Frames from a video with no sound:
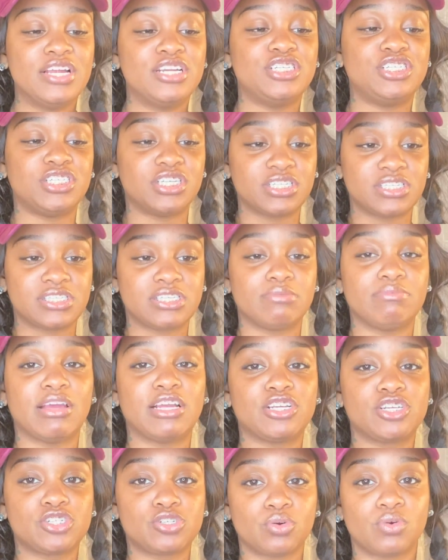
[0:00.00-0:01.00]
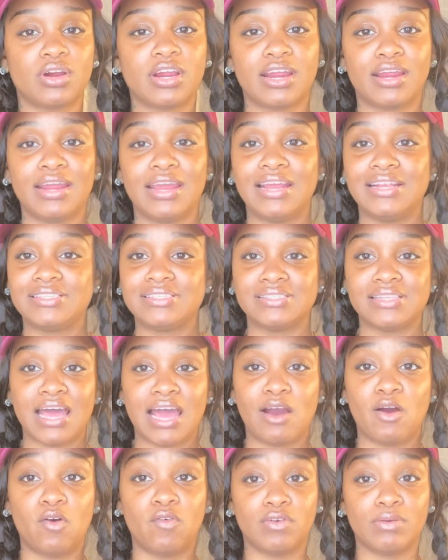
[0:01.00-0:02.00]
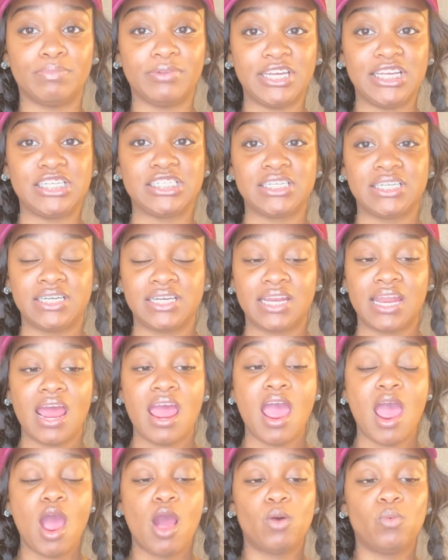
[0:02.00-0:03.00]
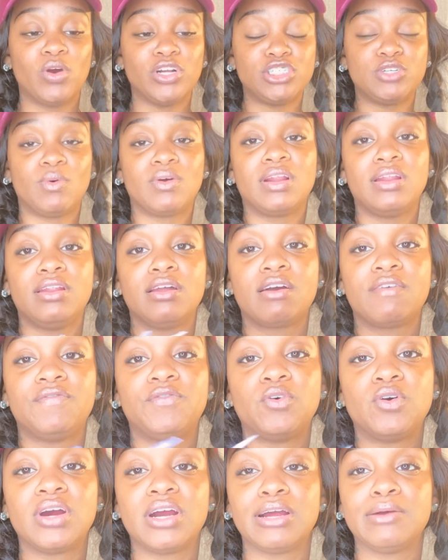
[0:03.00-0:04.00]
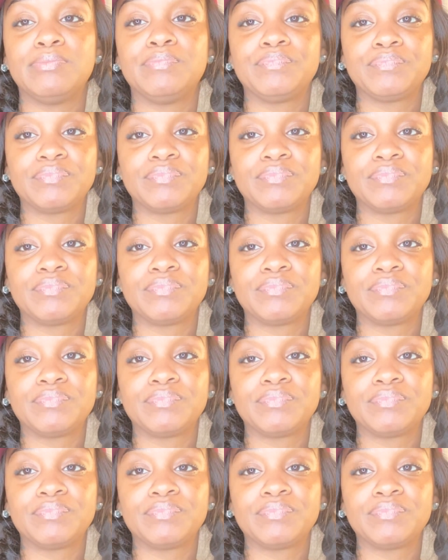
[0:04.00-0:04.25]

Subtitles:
just to make sure it's not over bleaching. What you wanna look for